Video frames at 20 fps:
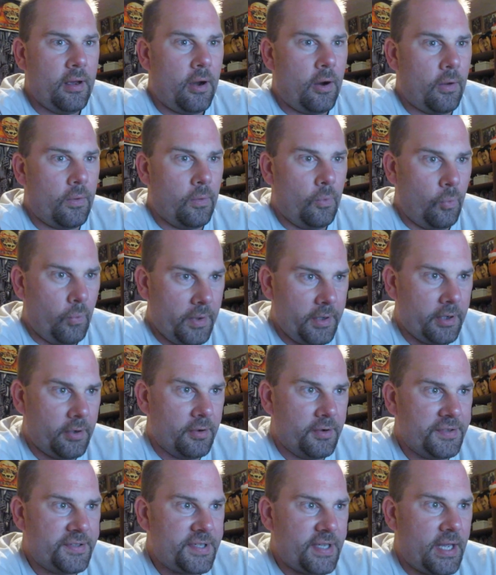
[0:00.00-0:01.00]
all the
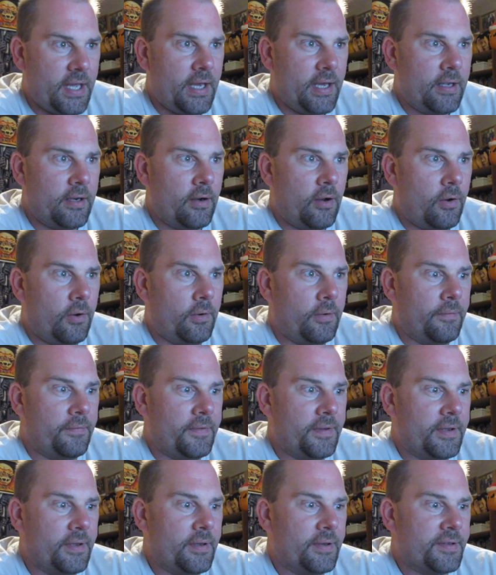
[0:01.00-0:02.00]
winners and all of
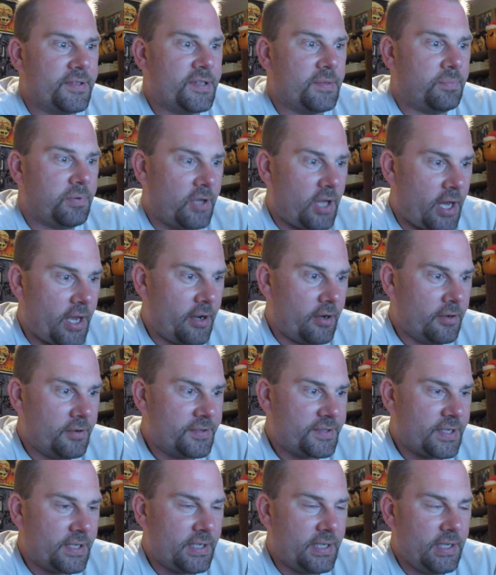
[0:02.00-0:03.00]
the
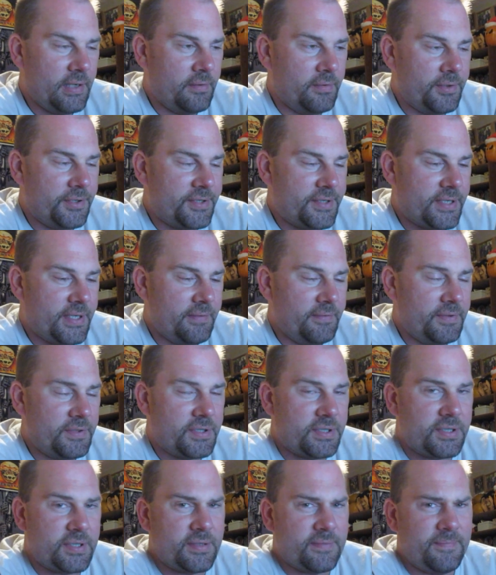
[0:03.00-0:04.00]
suppliers and it was it
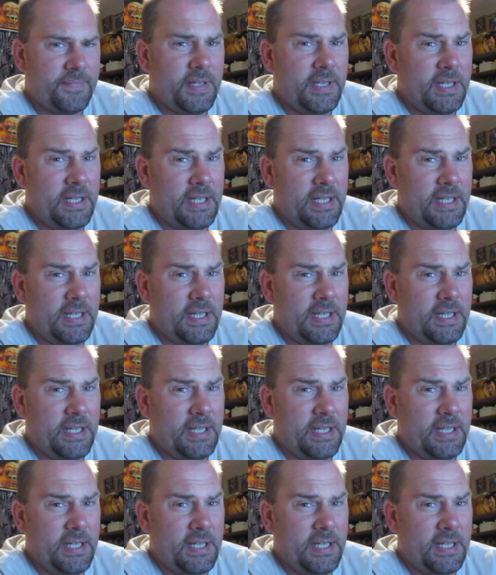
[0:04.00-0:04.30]
was